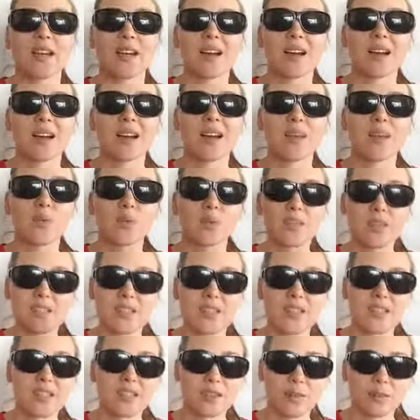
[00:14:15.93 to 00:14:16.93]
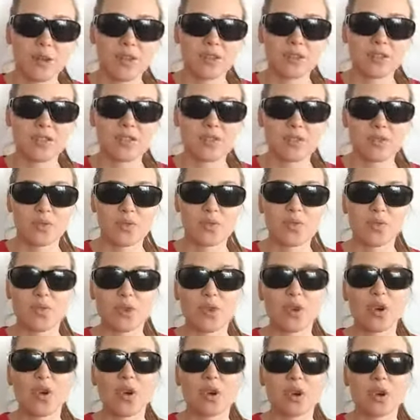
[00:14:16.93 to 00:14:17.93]
it was 6 months
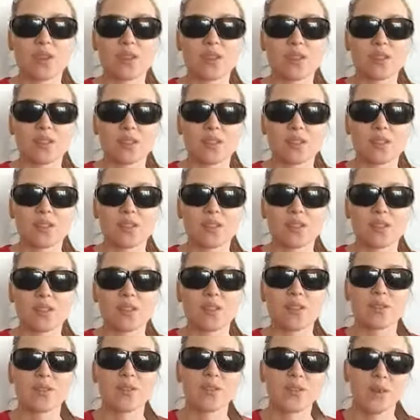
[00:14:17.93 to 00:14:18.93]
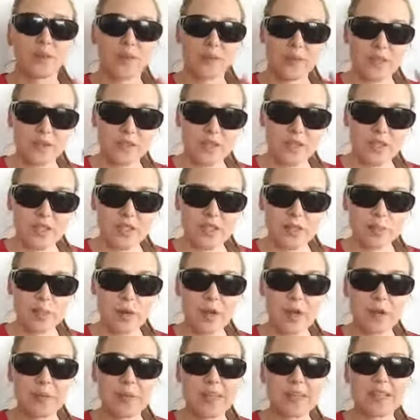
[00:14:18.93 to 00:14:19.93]
gone from the first
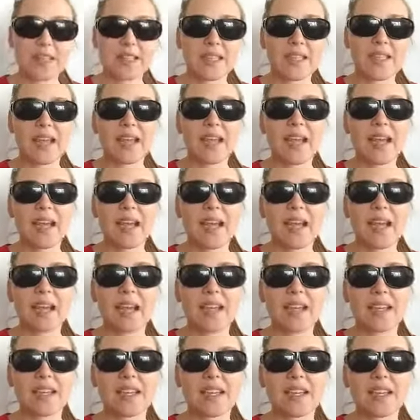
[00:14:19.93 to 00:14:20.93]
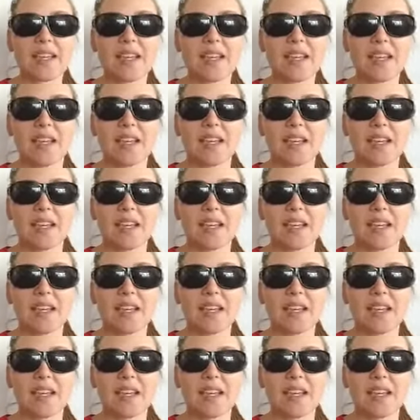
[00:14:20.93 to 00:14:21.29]
appointment that I had.